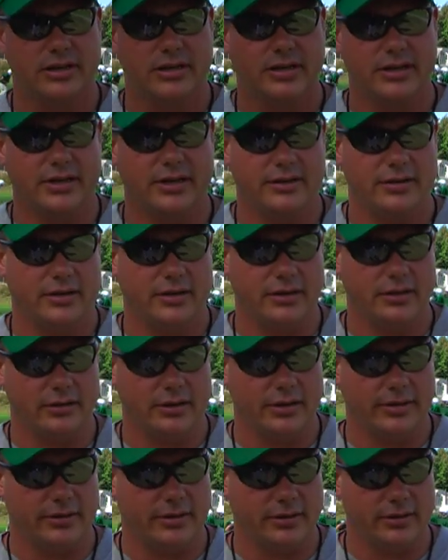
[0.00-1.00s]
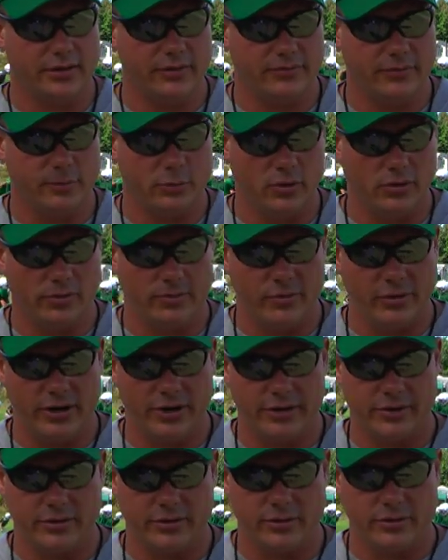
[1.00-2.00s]
I think Livermore,
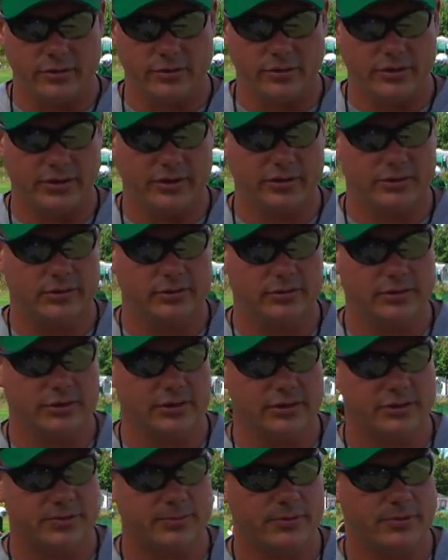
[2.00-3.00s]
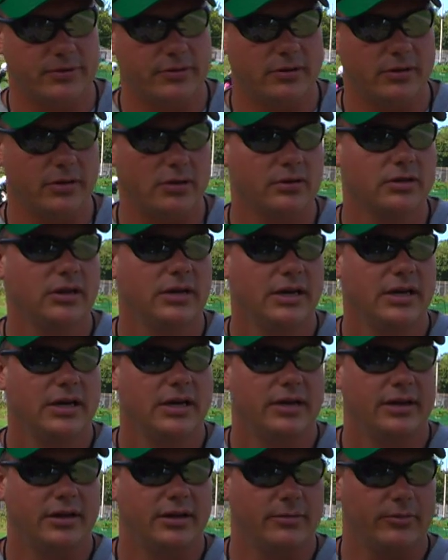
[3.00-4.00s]
Marinacook, Oak Hill, and Lisbon are all
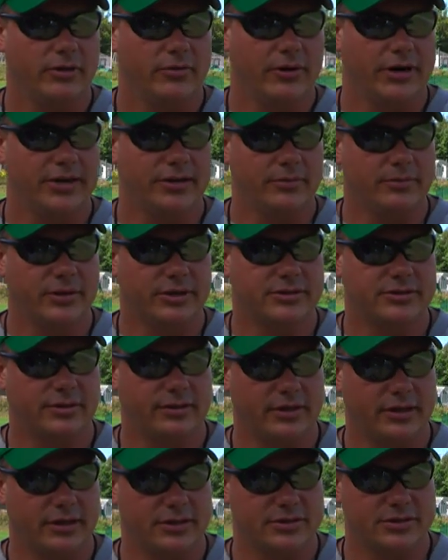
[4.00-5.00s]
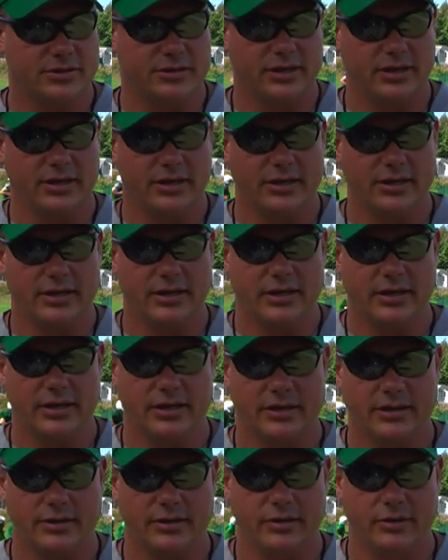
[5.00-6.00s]
going to be right in the mix of things. And,
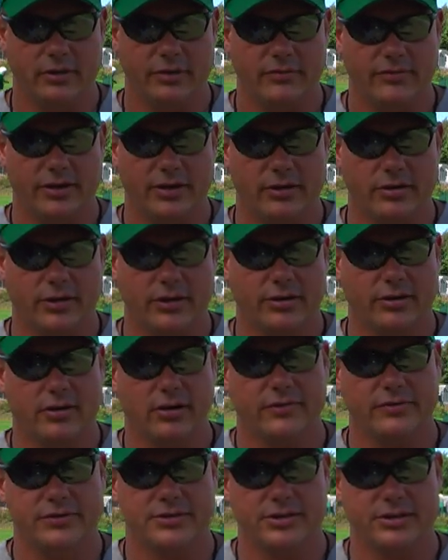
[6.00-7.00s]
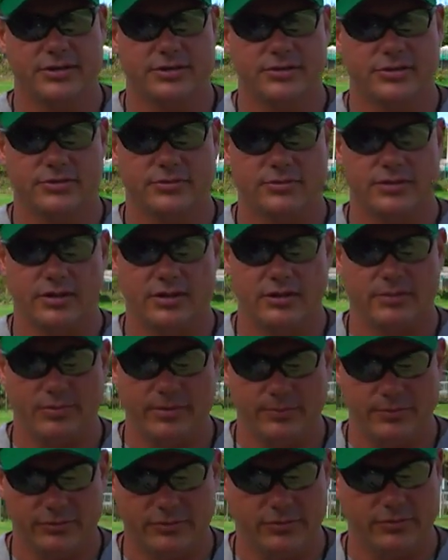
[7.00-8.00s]
I've had a lot of conversations with other
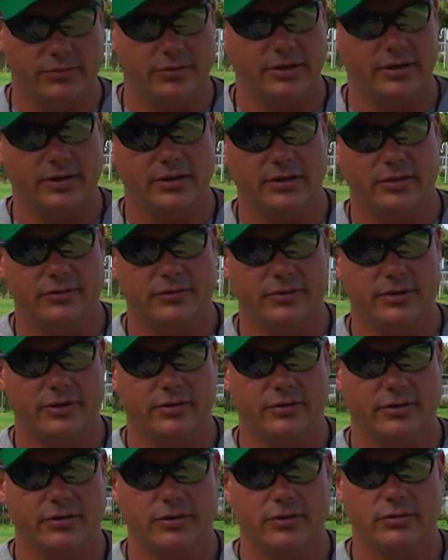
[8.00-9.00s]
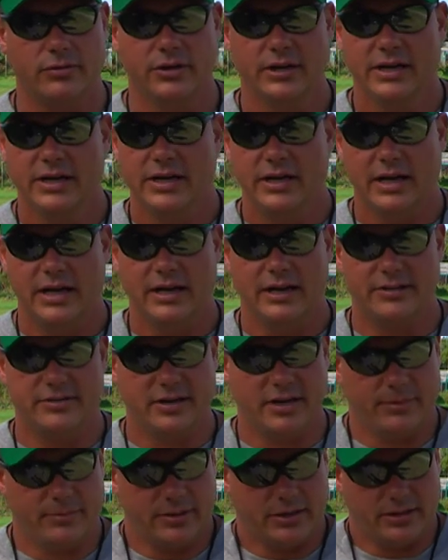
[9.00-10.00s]
people, too, that, a year ago,
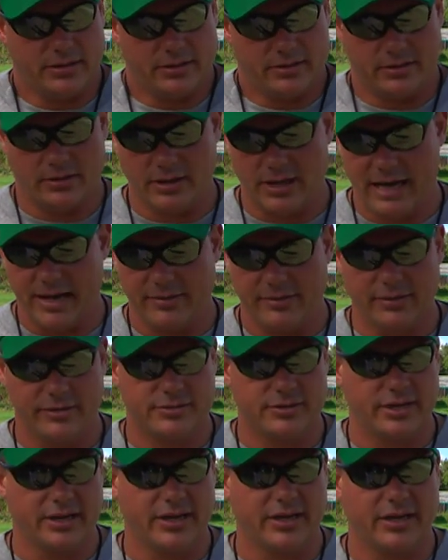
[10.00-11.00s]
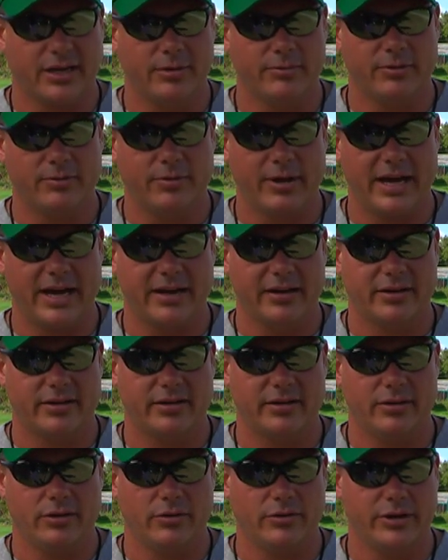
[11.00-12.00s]
anytime you get the athletes they get coming back,
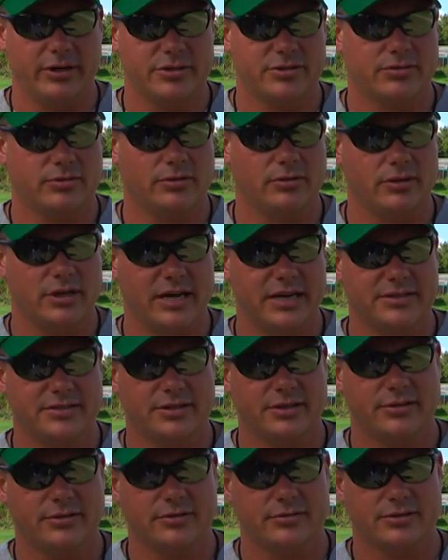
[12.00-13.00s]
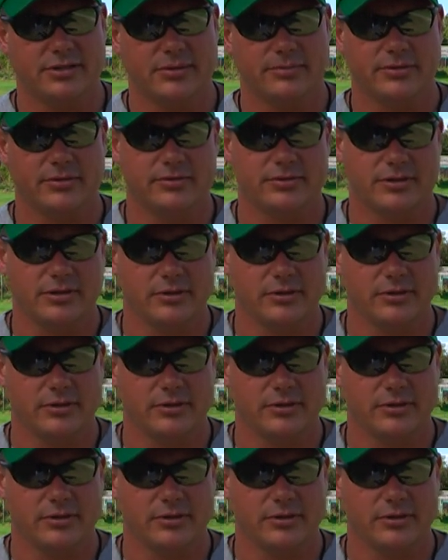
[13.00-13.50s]
any sort of line's going to do something.